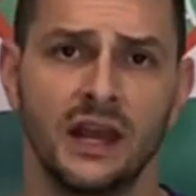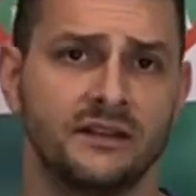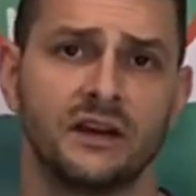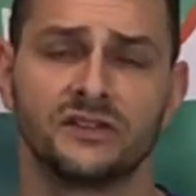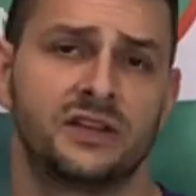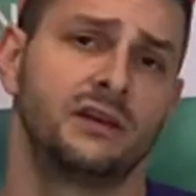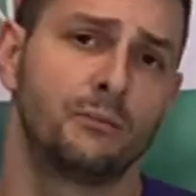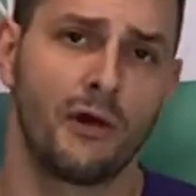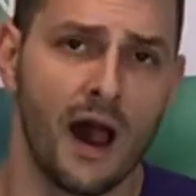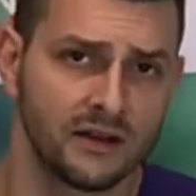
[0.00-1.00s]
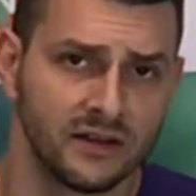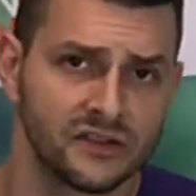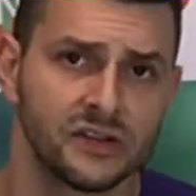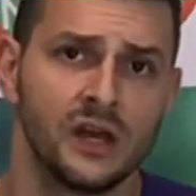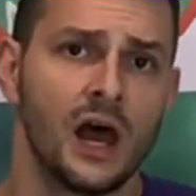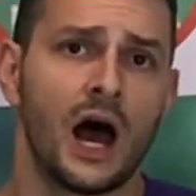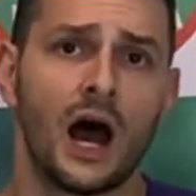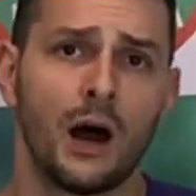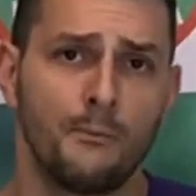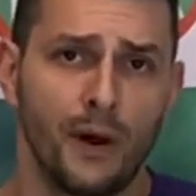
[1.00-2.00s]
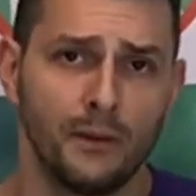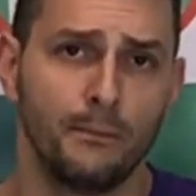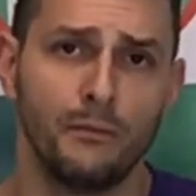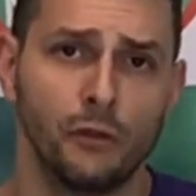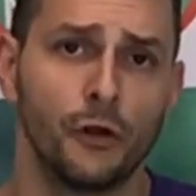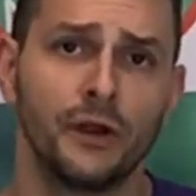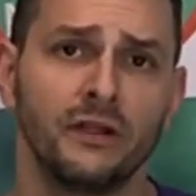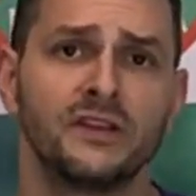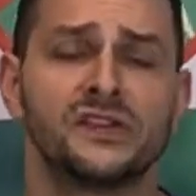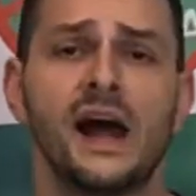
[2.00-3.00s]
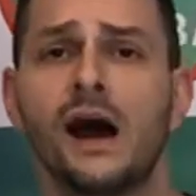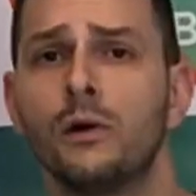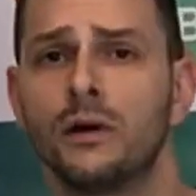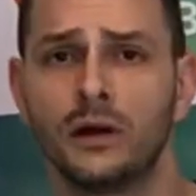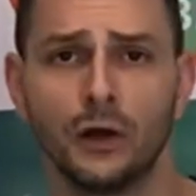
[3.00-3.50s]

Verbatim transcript: It does take practice, uh, but learning this now,